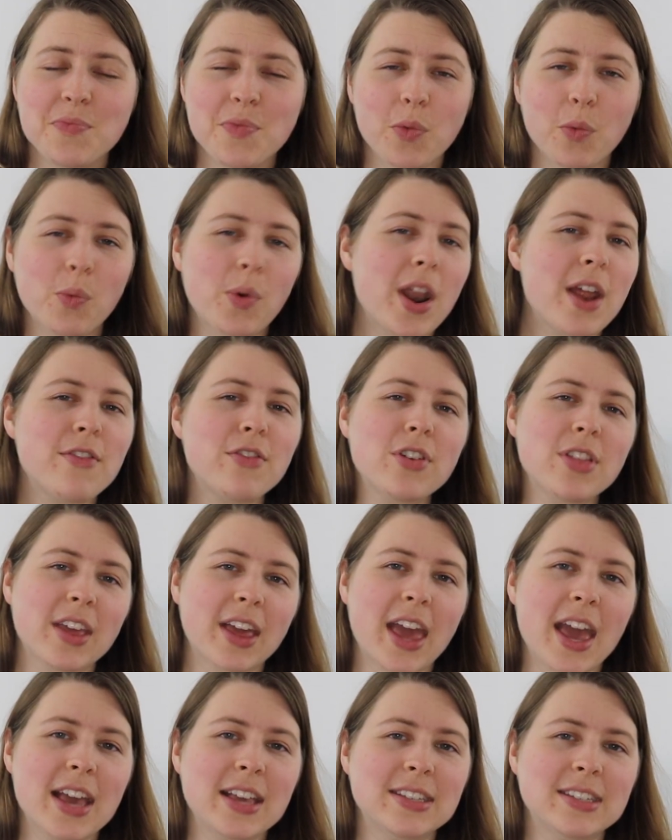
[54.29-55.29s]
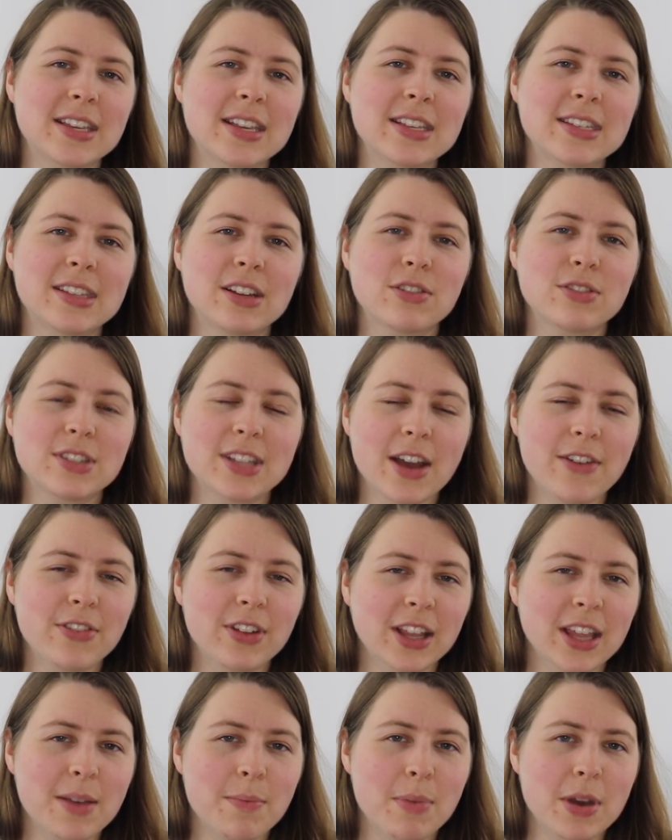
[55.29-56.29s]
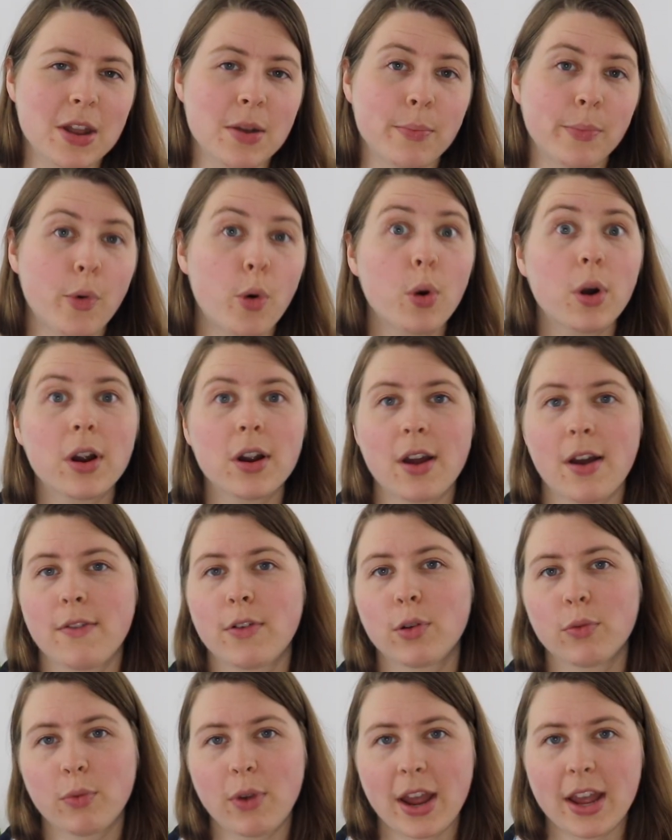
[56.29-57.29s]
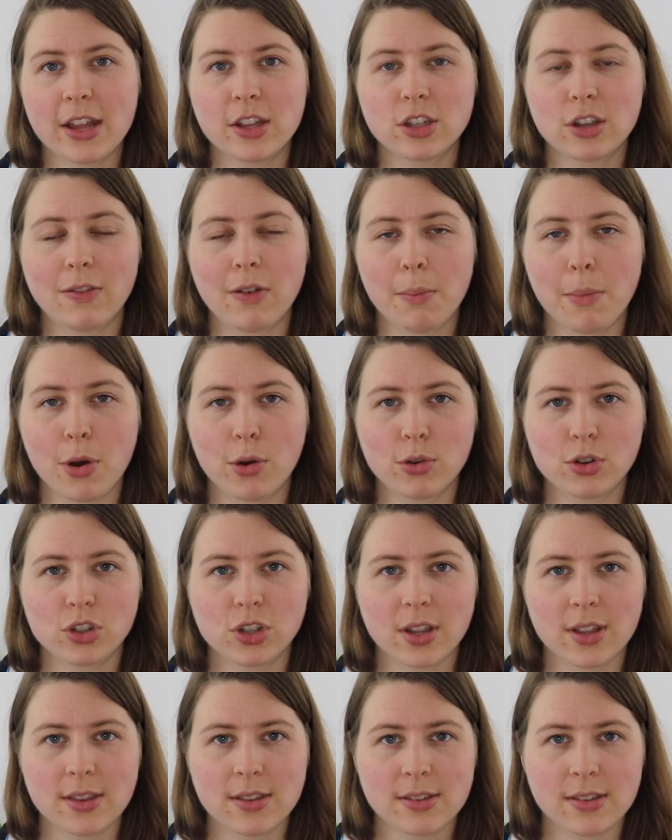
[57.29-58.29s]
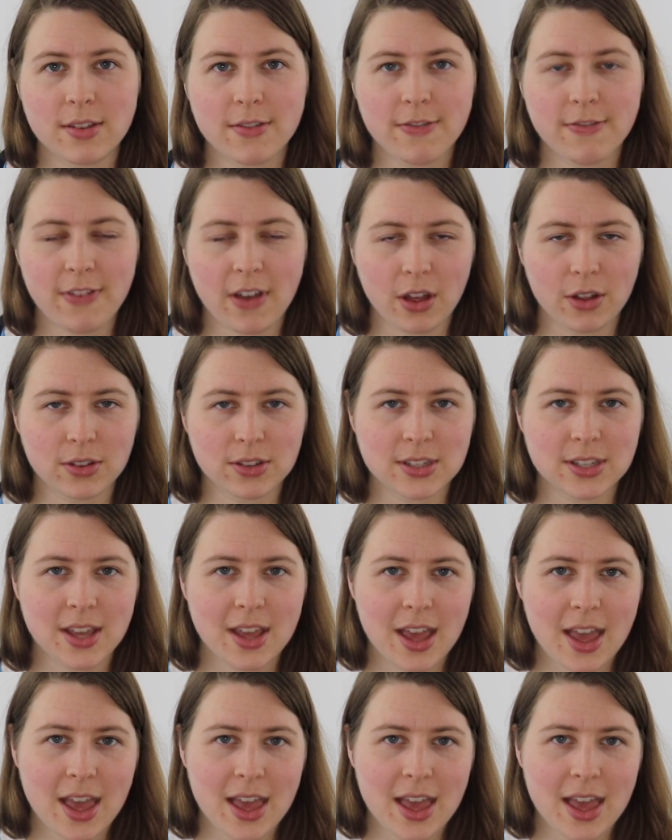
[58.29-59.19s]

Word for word: Whatever the case is, there's definitely been more of a range of emotions felt